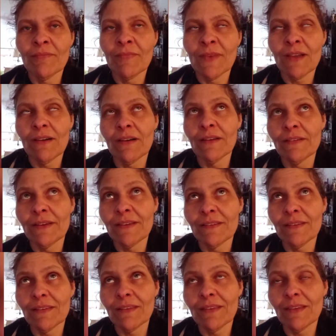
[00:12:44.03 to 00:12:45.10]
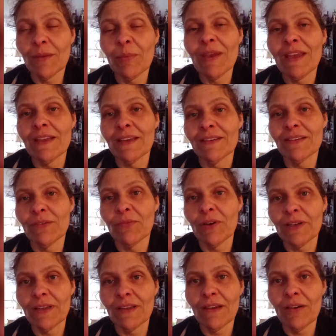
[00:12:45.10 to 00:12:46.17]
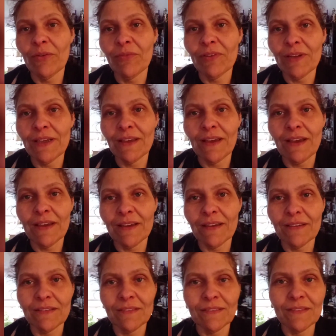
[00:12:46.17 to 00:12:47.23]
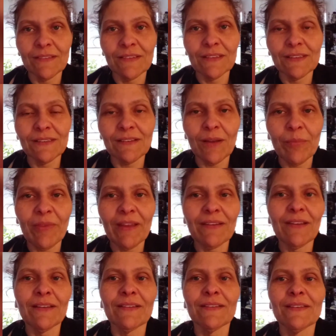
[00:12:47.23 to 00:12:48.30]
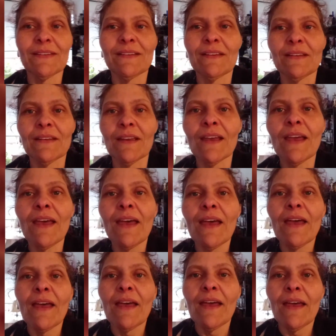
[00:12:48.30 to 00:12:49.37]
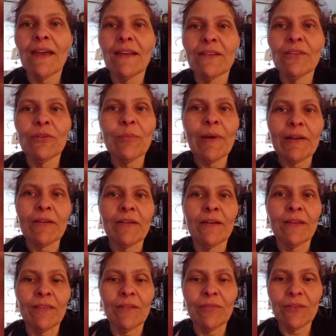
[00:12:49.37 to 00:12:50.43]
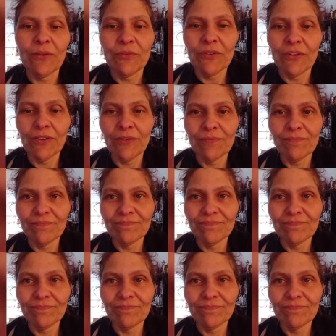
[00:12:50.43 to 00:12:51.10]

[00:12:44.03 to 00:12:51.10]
Or at least the beginnings of one. Hopefully I can stop that tendency and do better in the future.